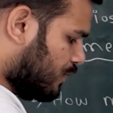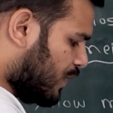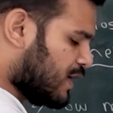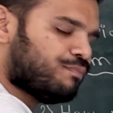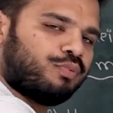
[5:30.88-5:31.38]

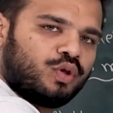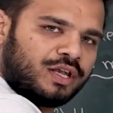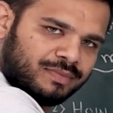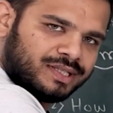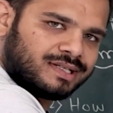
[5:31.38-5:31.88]
one
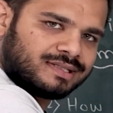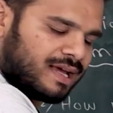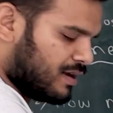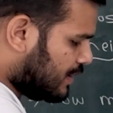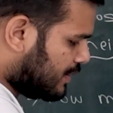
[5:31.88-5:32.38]
pollen mother
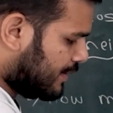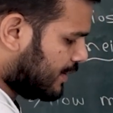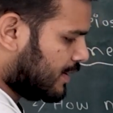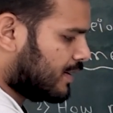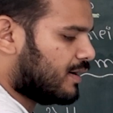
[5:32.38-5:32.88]
cell
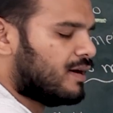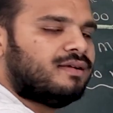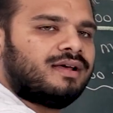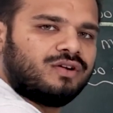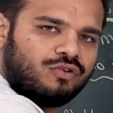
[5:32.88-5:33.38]

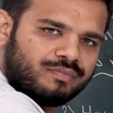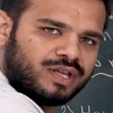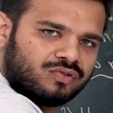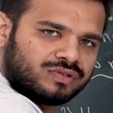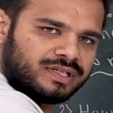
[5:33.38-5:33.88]
undergo
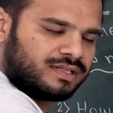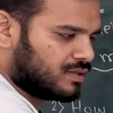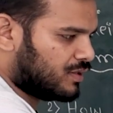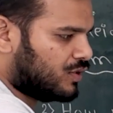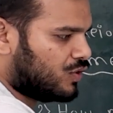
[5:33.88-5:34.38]

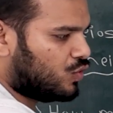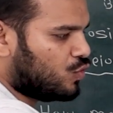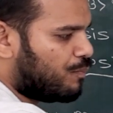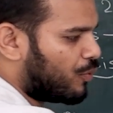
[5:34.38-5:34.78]
meiosis to